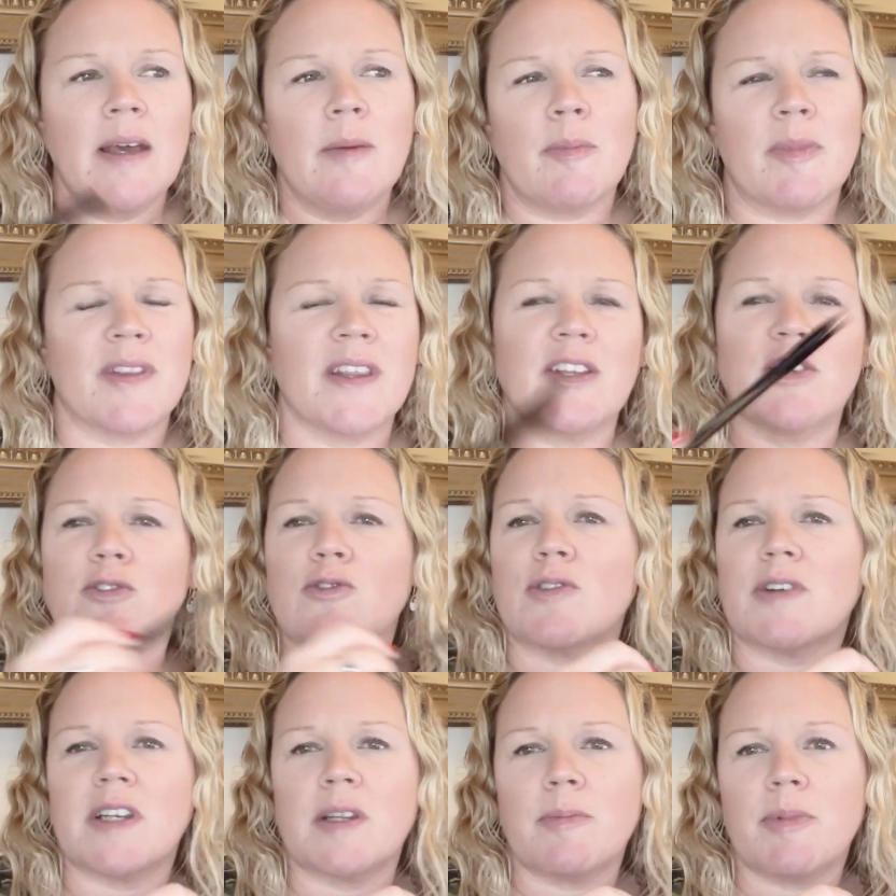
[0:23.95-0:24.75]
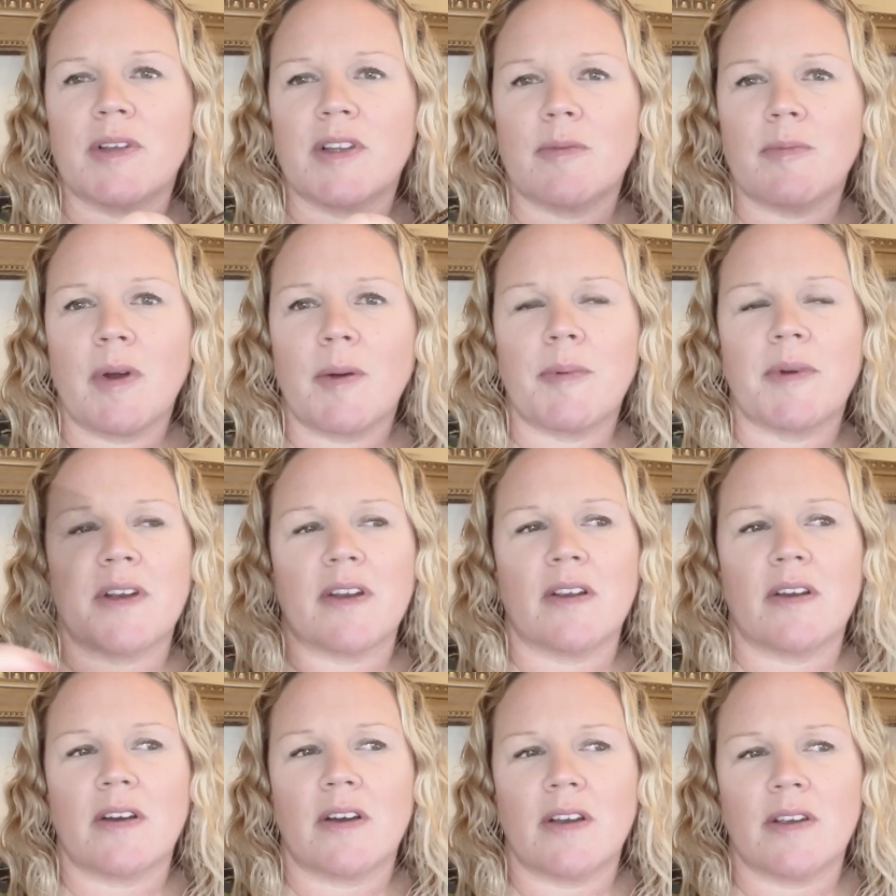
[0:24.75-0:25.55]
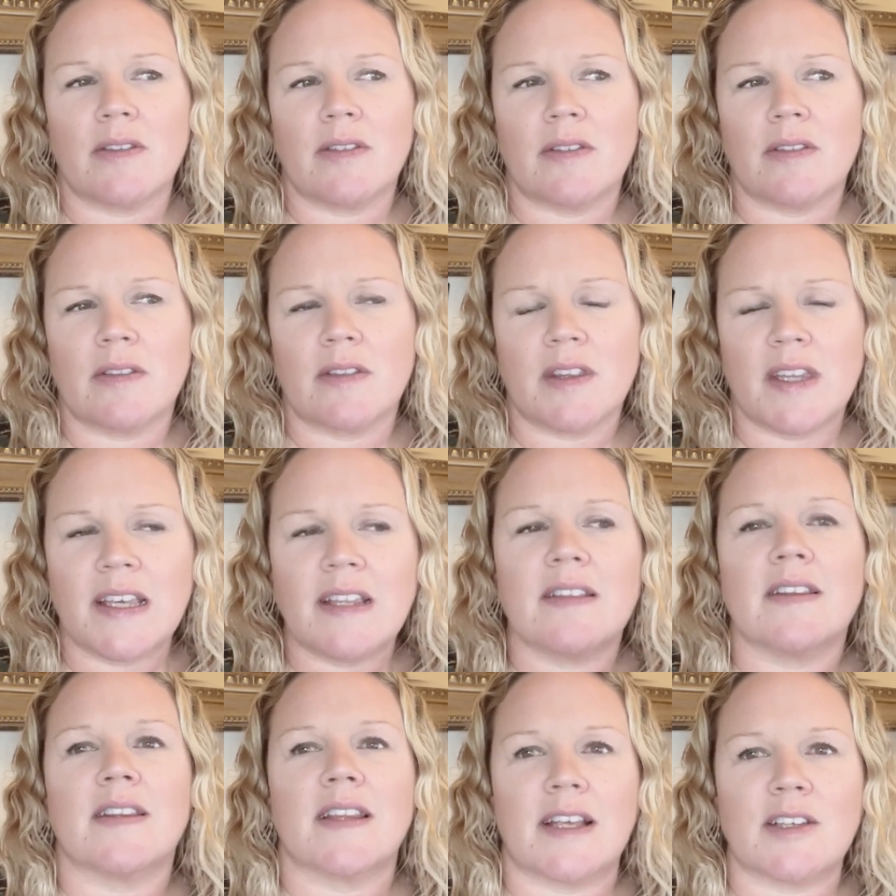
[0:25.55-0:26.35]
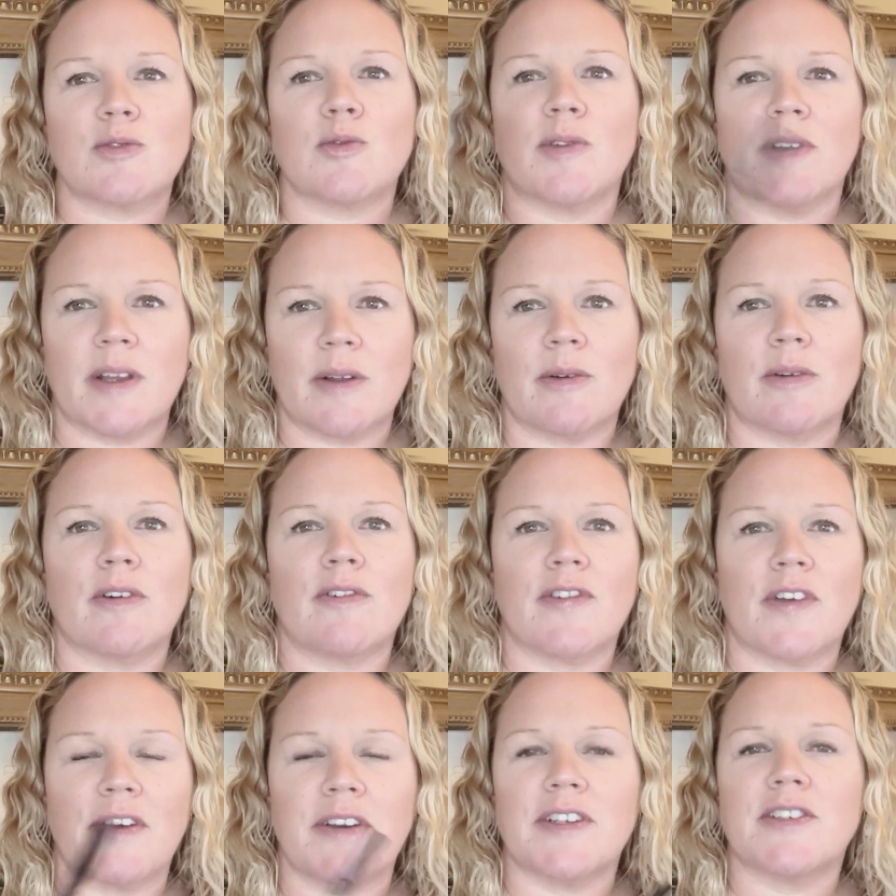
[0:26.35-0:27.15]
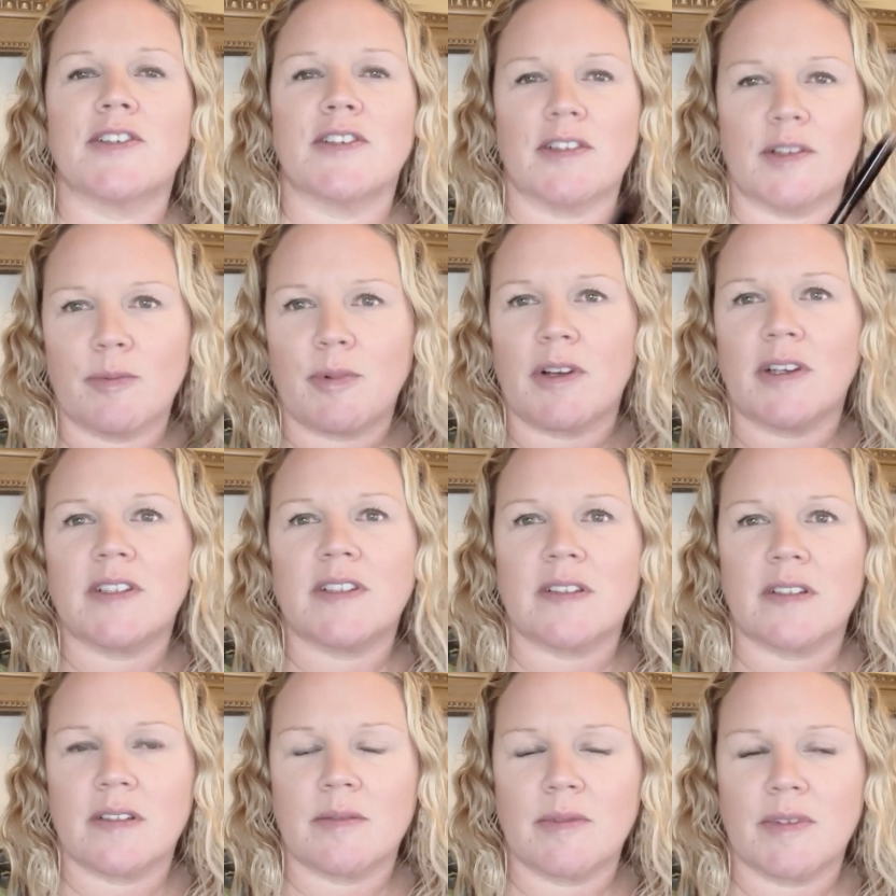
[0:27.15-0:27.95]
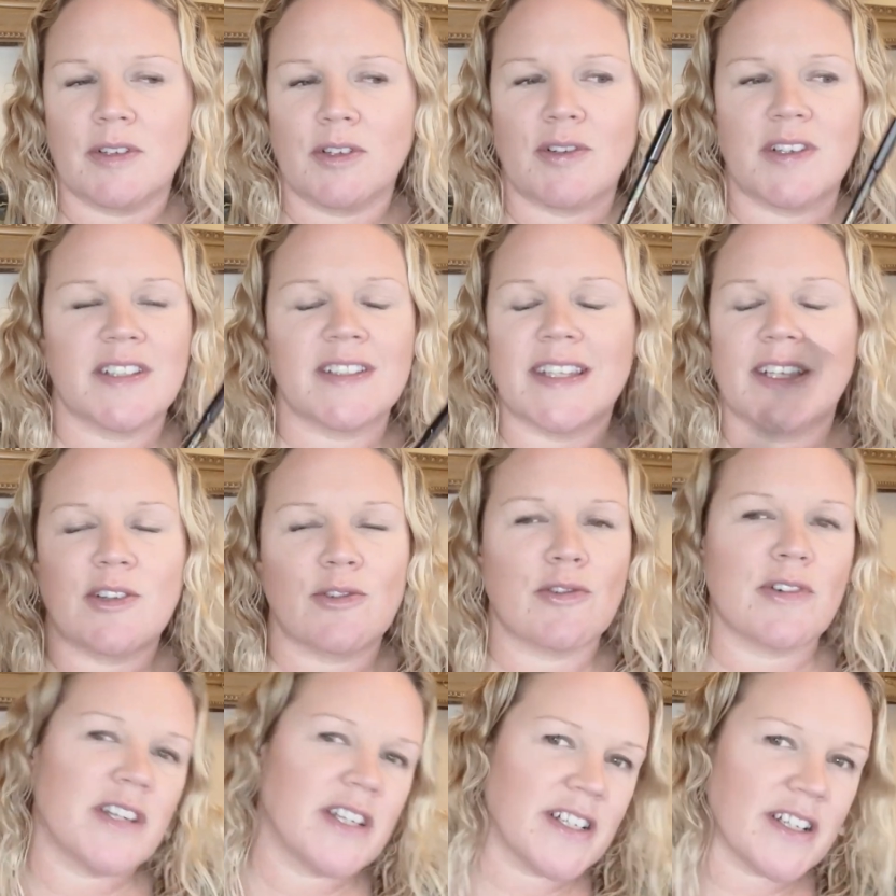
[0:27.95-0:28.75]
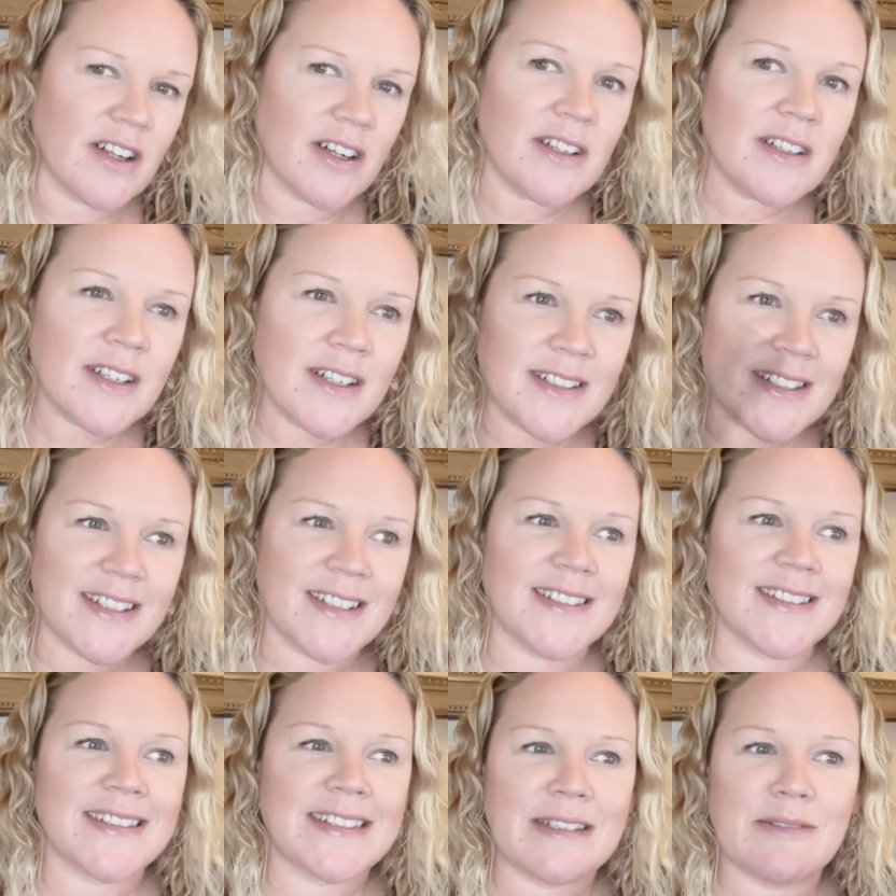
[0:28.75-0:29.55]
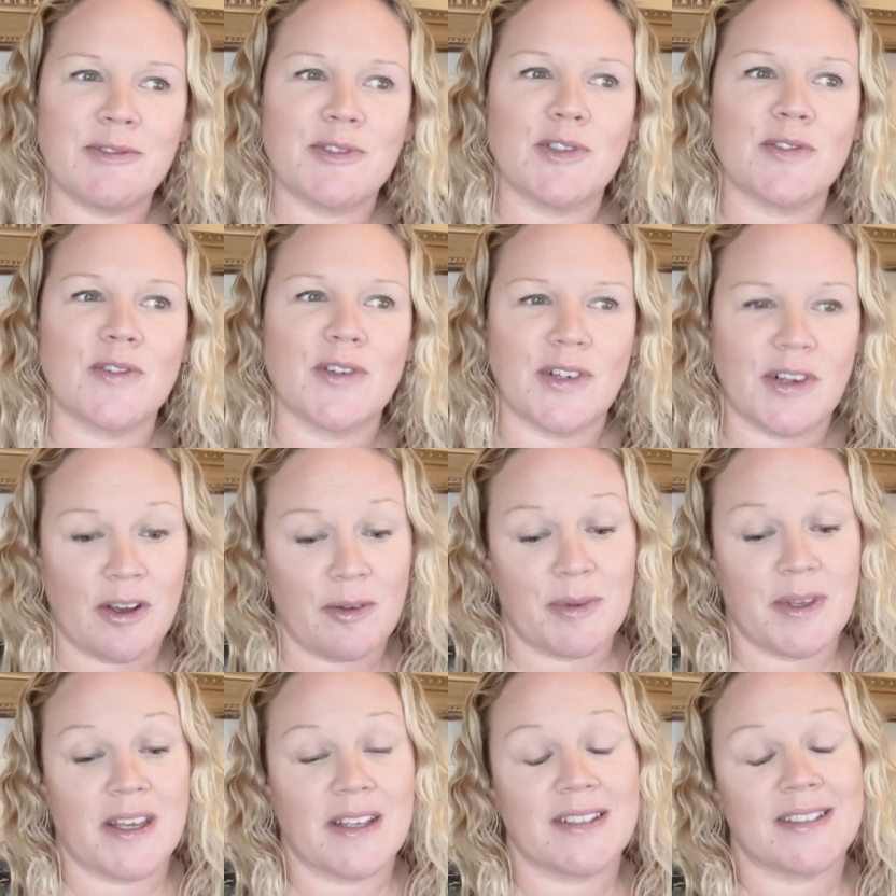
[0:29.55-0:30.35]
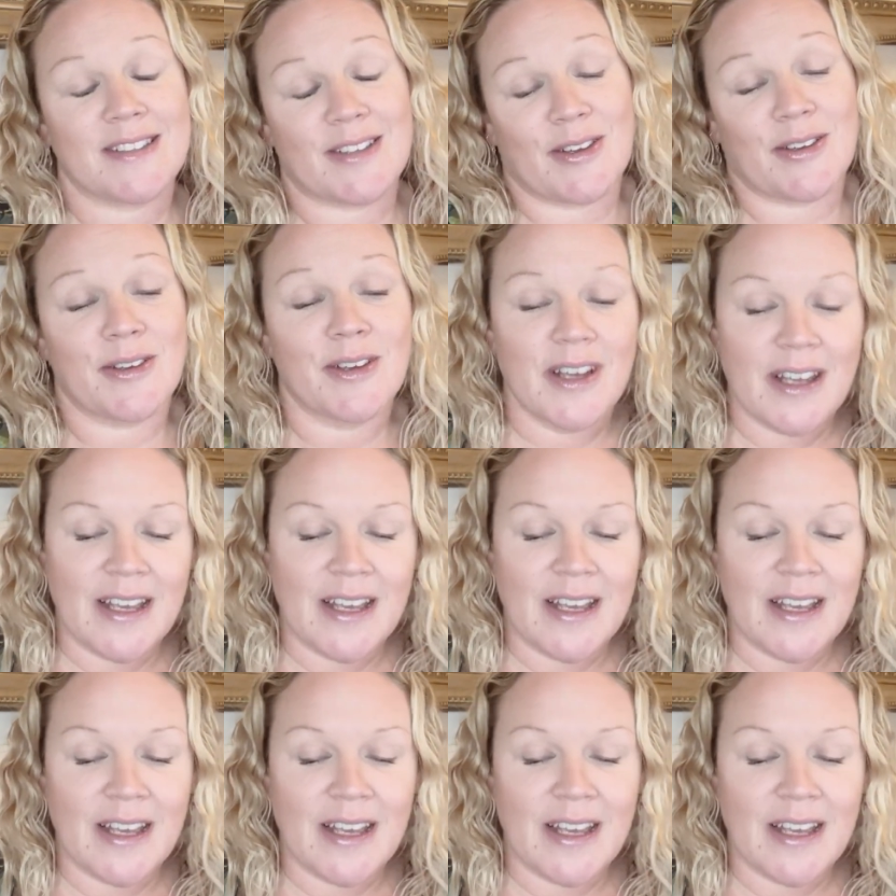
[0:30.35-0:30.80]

but they'd already put them up, and I think that that's what they were referring to, the price increase they'd already done, because it doesn't seem to have gone up yet. So